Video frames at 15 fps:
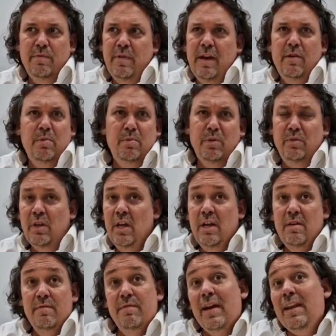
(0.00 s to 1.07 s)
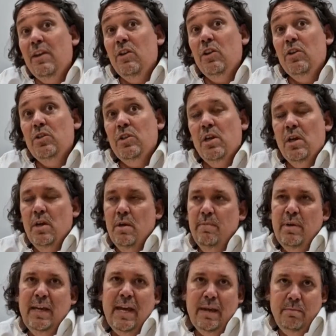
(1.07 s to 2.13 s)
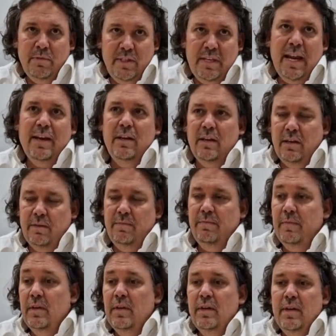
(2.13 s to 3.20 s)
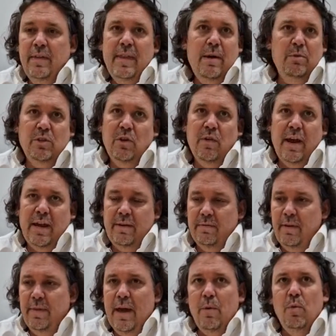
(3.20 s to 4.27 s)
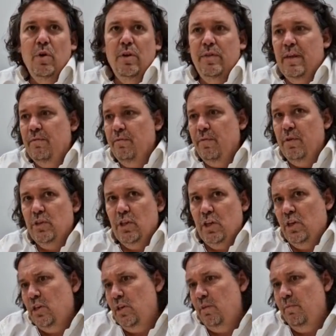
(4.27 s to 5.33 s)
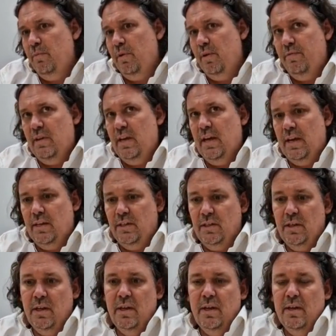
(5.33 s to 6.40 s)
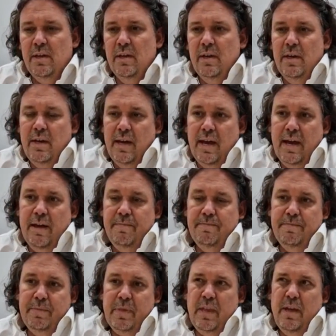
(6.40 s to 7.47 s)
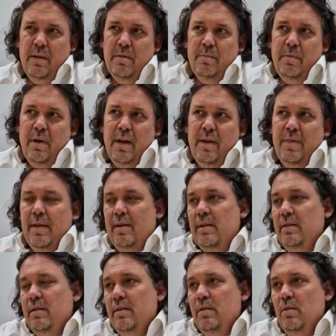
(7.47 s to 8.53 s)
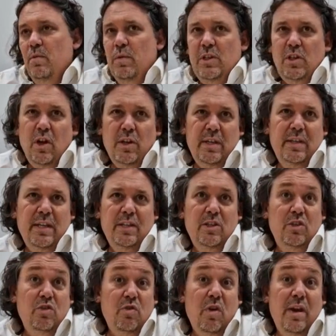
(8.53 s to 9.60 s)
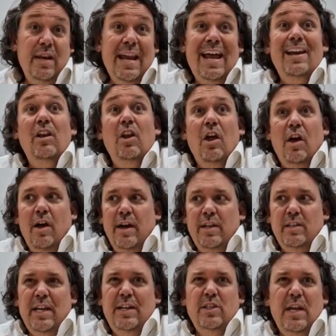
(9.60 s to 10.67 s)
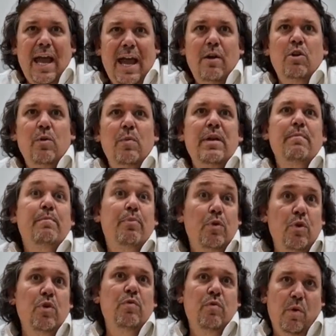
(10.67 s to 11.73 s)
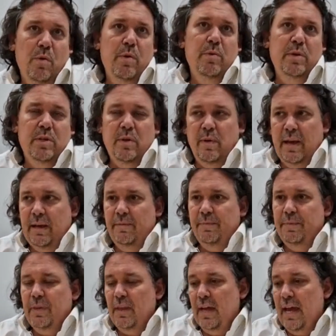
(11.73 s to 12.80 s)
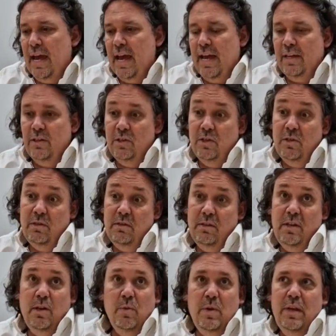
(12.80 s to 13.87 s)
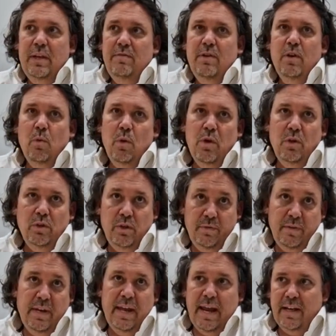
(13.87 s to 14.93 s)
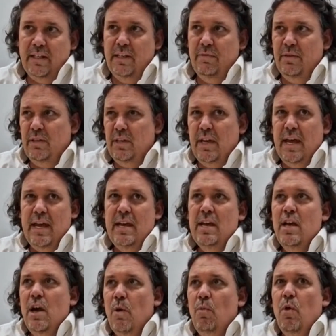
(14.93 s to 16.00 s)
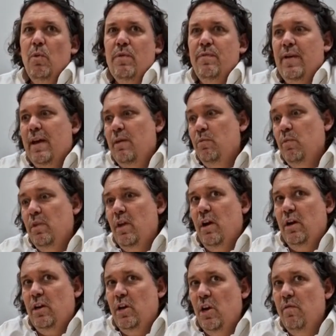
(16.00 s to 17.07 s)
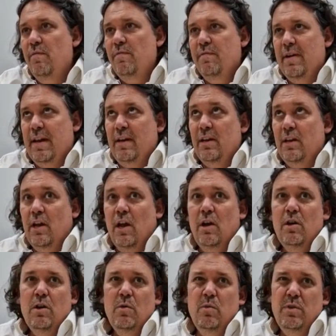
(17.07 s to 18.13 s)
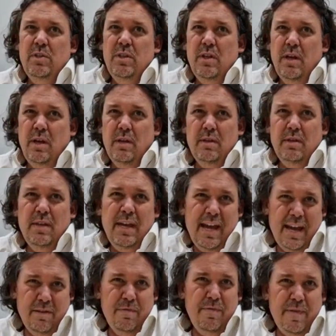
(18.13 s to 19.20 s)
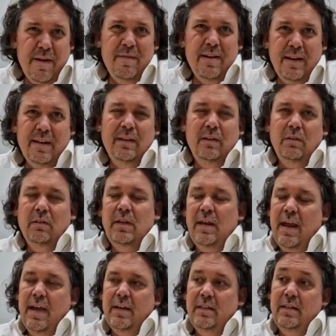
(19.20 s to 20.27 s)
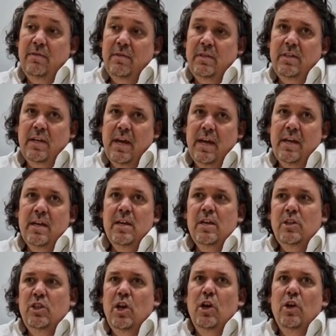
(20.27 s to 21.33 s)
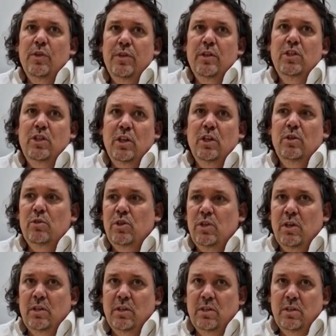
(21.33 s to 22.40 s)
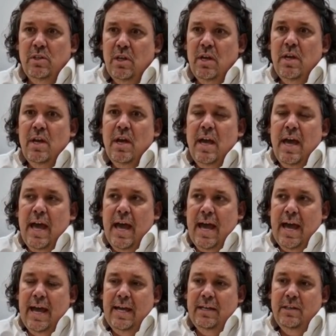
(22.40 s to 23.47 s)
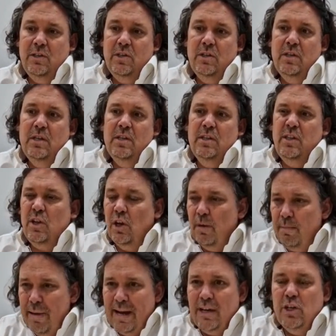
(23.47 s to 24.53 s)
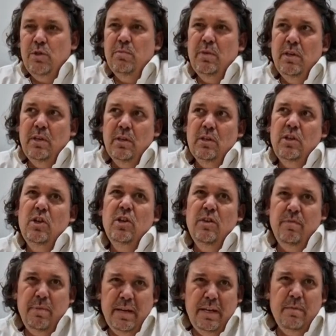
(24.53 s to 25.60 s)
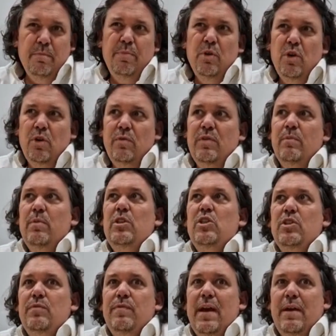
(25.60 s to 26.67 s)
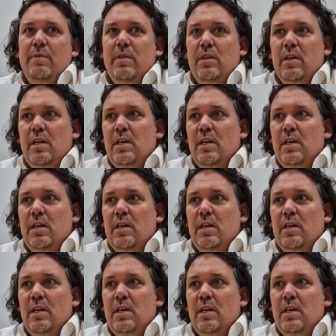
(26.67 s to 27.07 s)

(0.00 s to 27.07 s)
variable vendors became standard. And that was great. And that worked then for us a good number of years. And then we started then to try and analyze actually how could we improve what we were doing. And, you know, we live in a world of connectivity. And what we found with our current vendor was that it had very little connectivity to other solutions, and color management could have been improved. And we just found